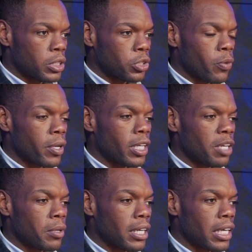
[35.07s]
so that we
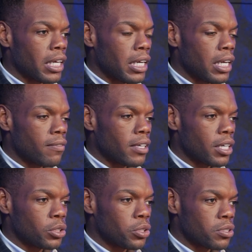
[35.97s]
limit any of
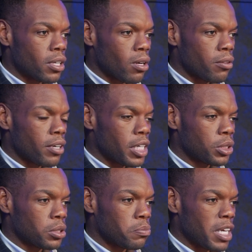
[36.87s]
the issues that other
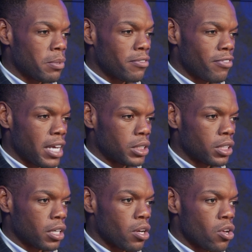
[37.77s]
nations may be
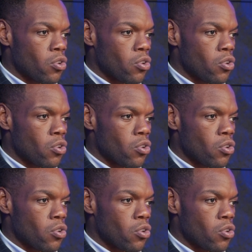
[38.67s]
facing